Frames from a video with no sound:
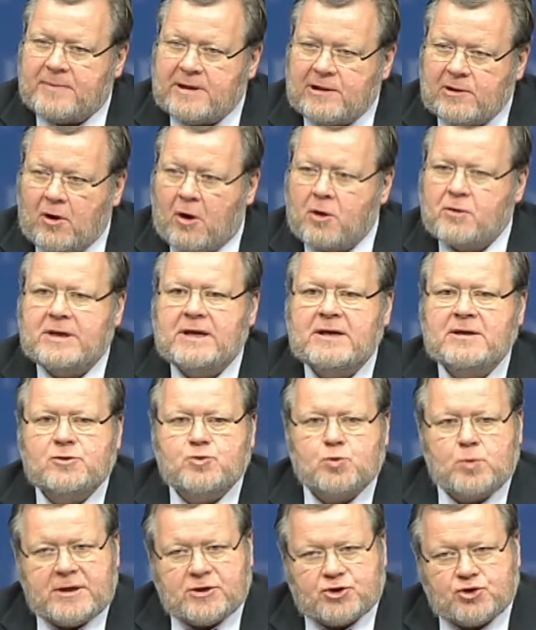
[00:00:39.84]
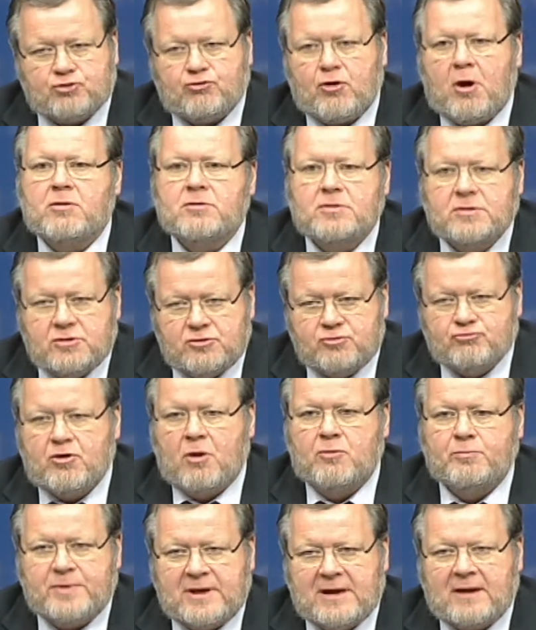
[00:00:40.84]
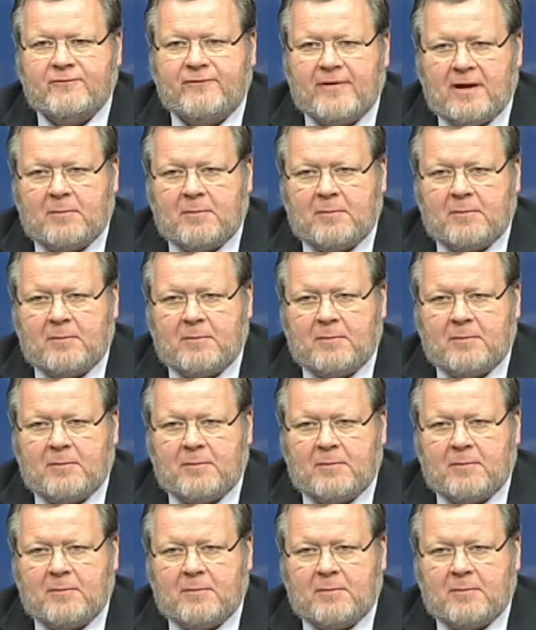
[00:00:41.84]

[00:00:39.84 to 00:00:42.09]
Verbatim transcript: belonging to a strong European